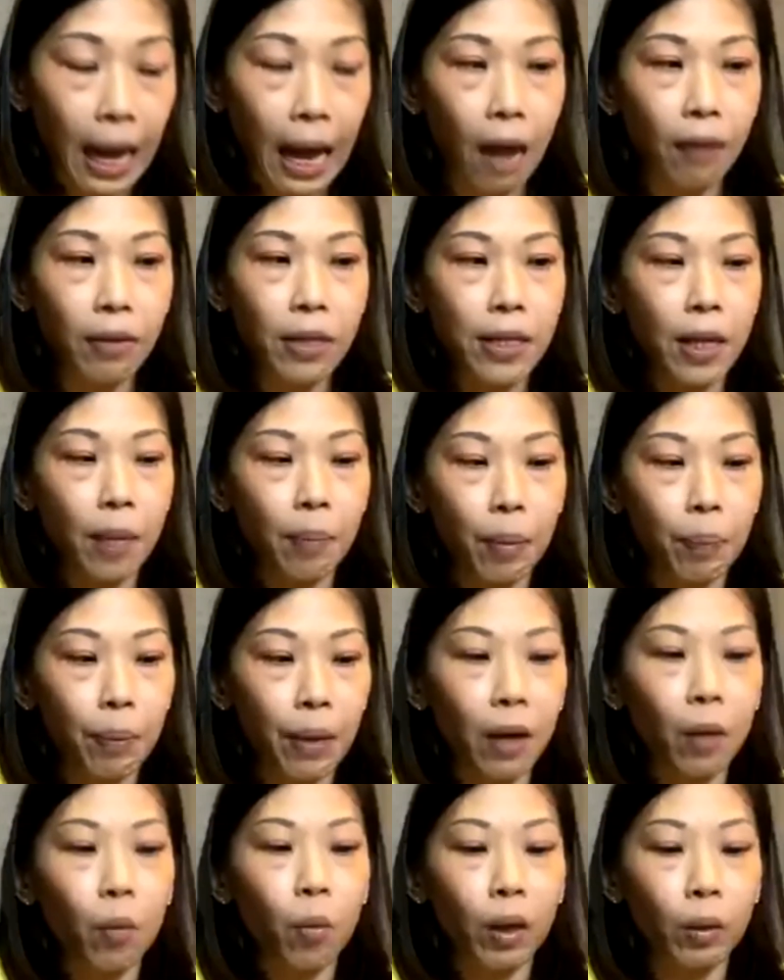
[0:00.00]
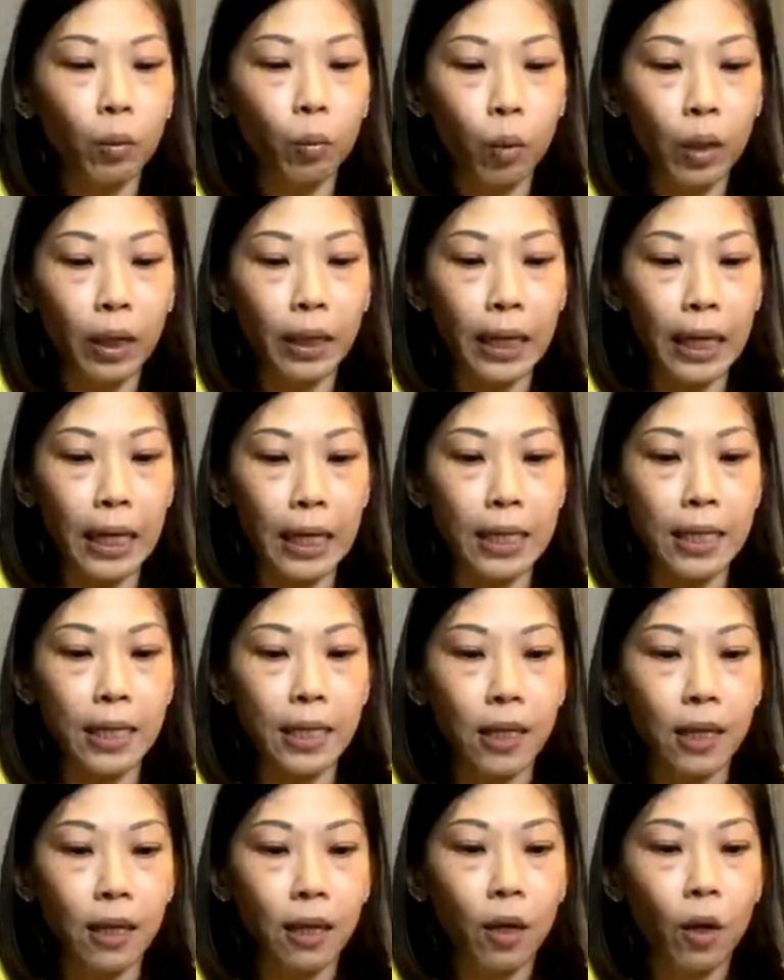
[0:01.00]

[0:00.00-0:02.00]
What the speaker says: How this IPPA1 work? It's